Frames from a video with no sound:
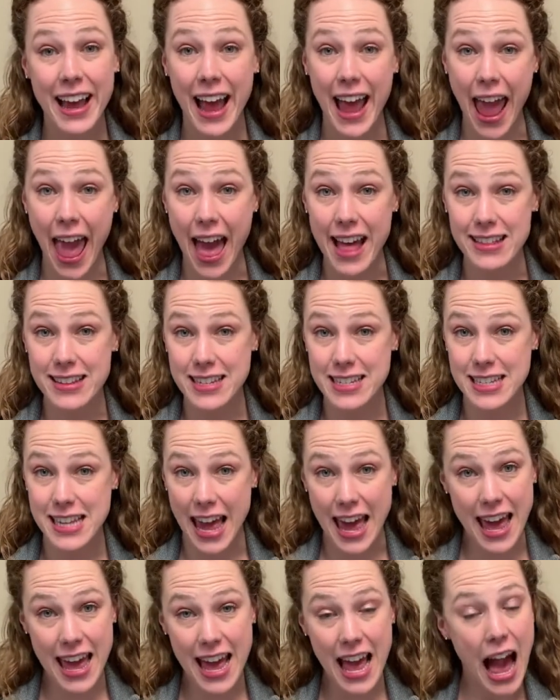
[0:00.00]
and
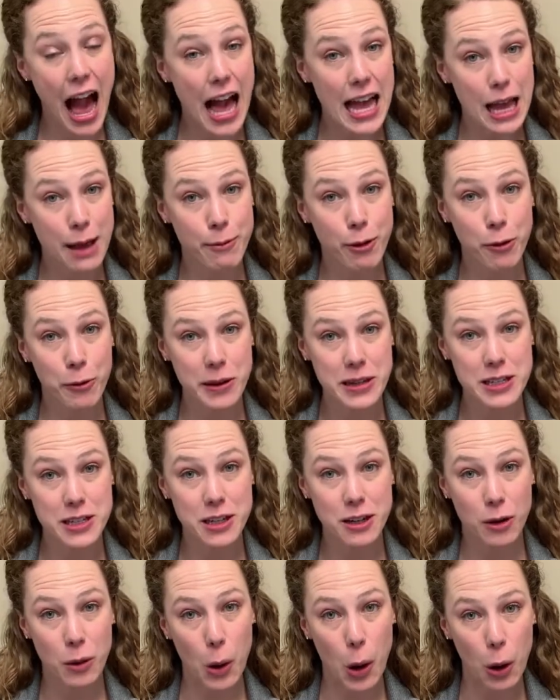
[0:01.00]
today I am going to
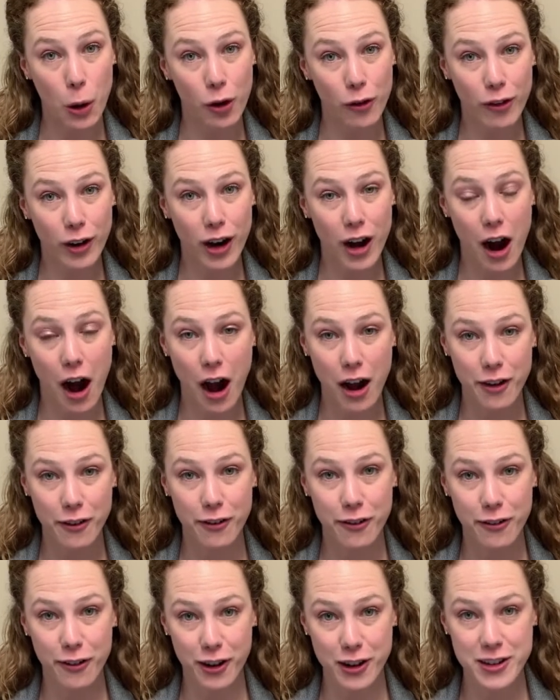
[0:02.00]
go over our
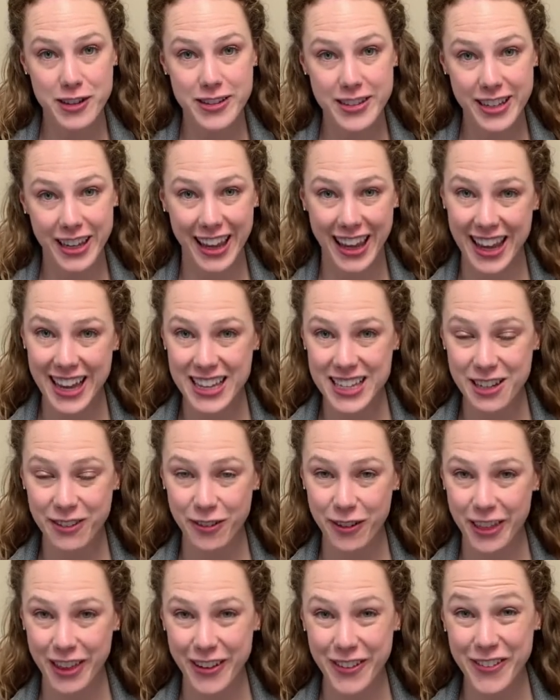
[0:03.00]
first kit
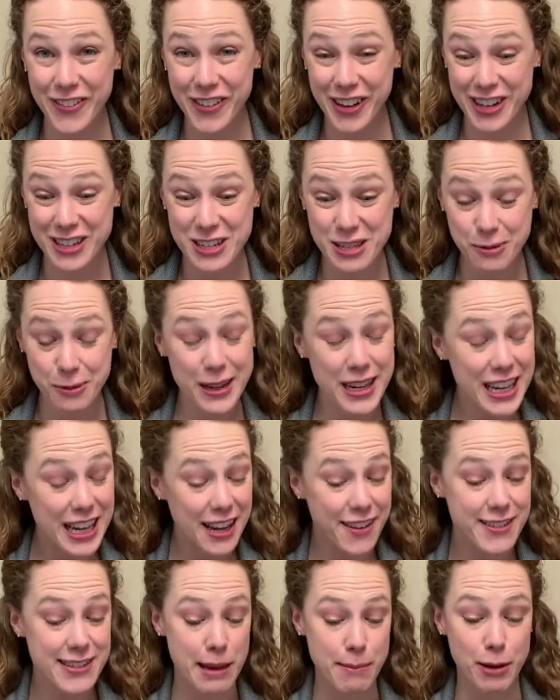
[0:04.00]
for the first week
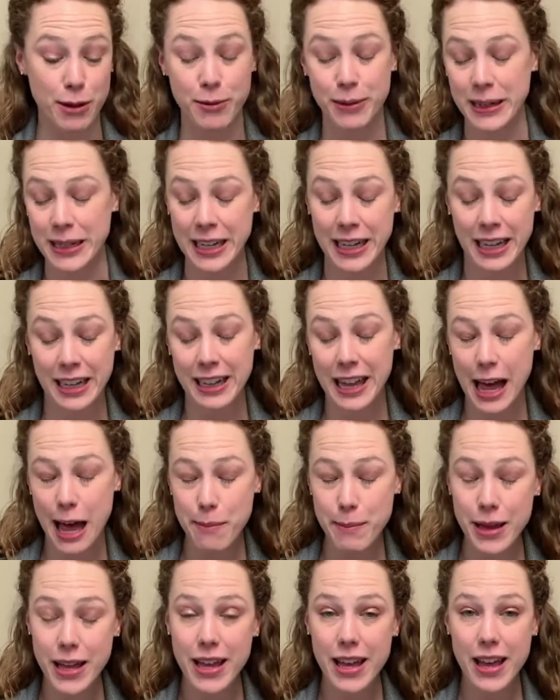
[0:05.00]
of Summer Reading Club.